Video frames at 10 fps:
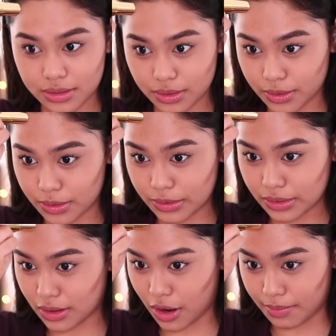
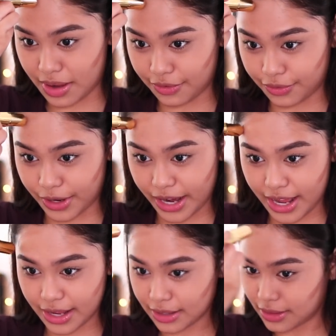Also on my
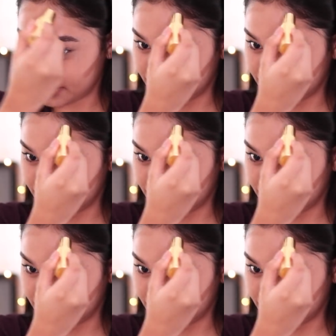forehead.